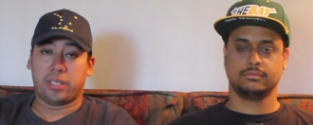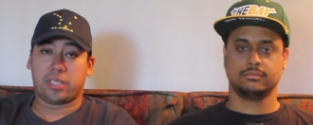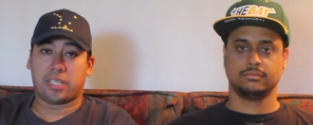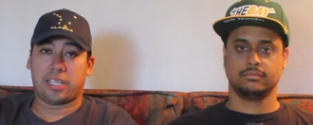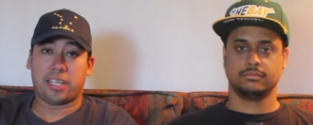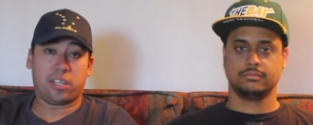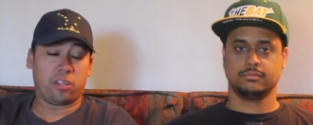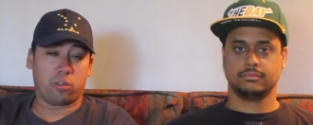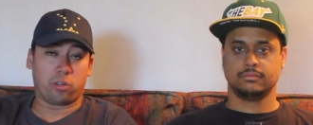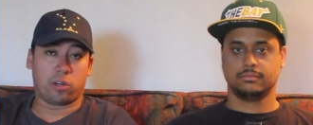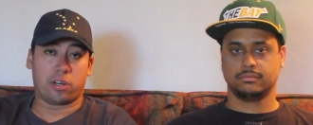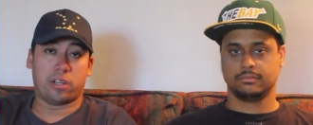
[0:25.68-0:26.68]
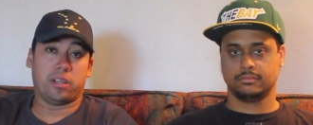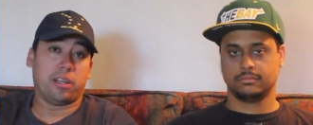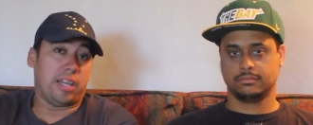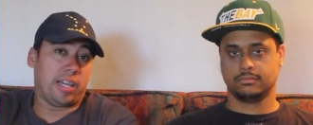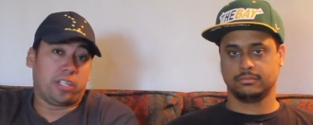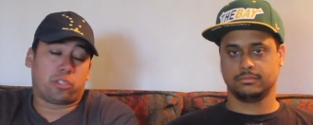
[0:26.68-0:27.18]
Speaker 1: me to get a new
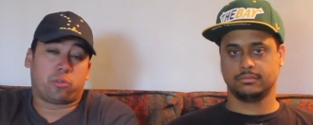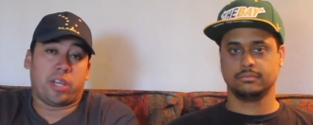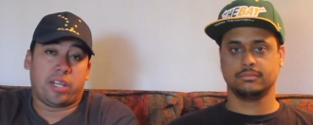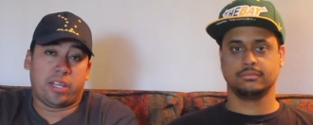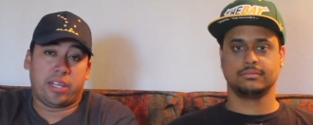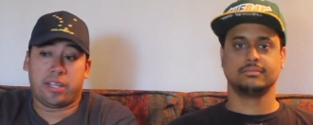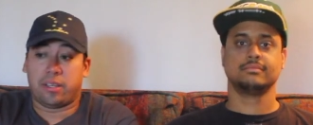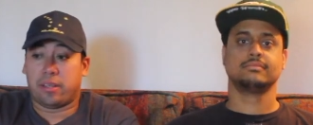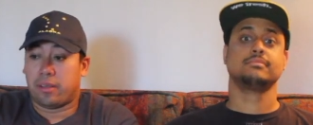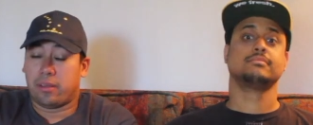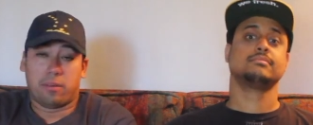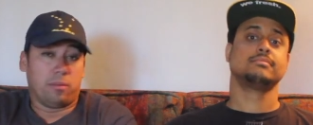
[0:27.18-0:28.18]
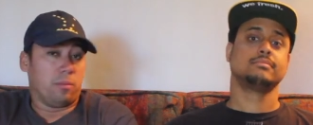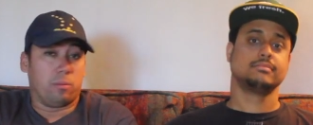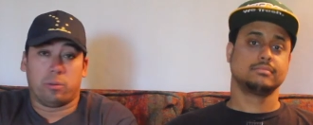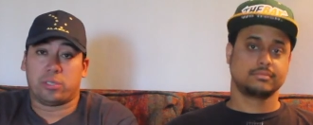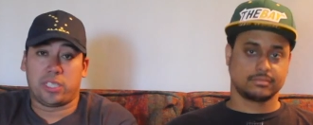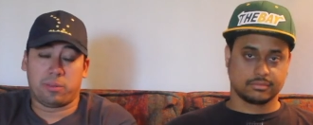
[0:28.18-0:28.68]
car and trade it in
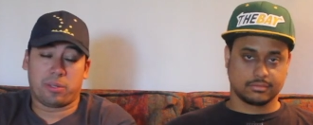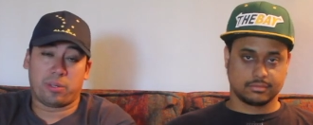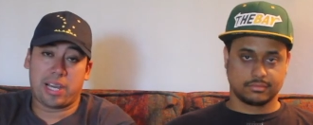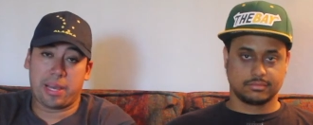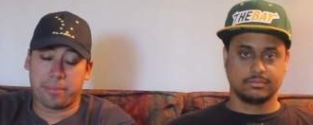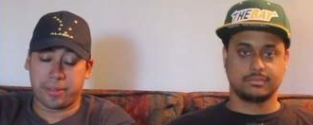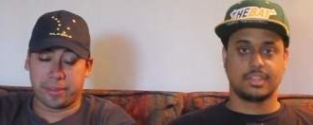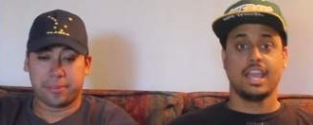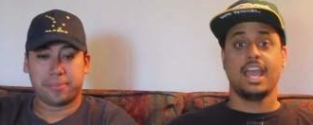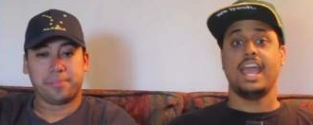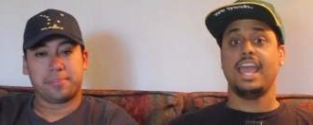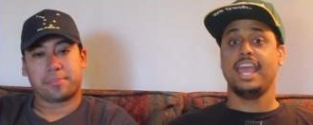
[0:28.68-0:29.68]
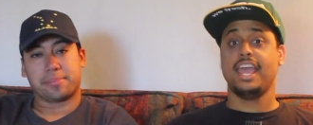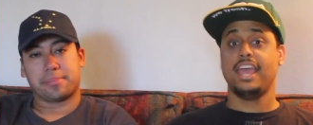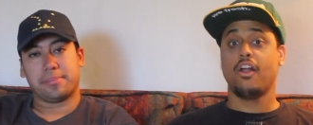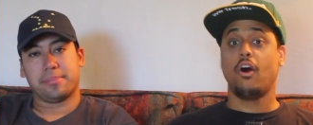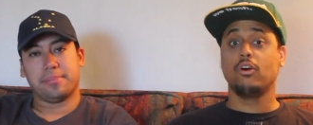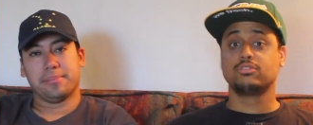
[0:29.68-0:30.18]
we'll see what will happen.
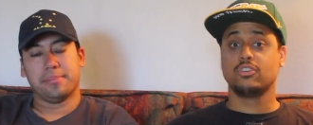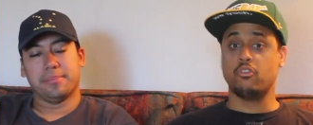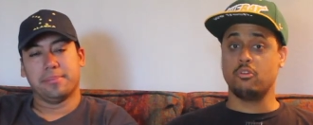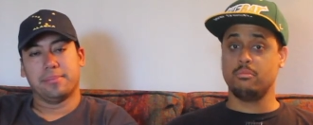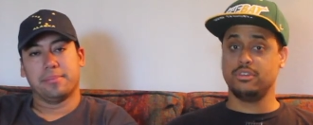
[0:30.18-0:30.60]
And also, we'll